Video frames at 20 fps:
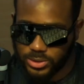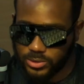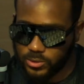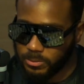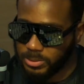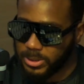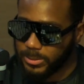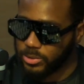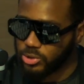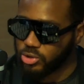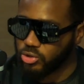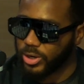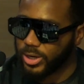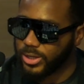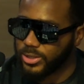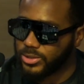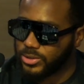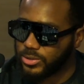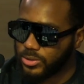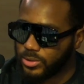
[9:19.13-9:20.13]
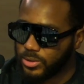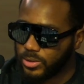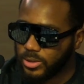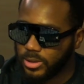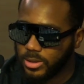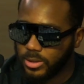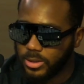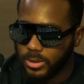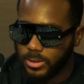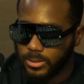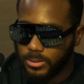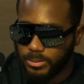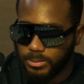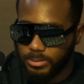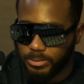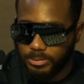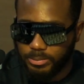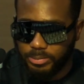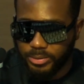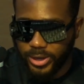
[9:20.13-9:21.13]
or people trying to
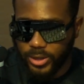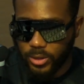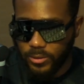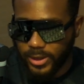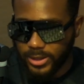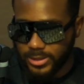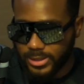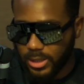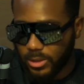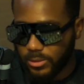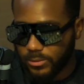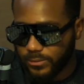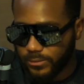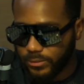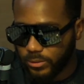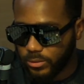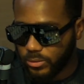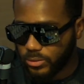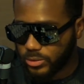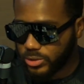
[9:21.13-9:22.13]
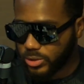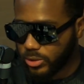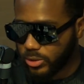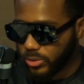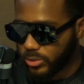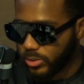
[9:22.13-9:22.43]
prey on that downfall. So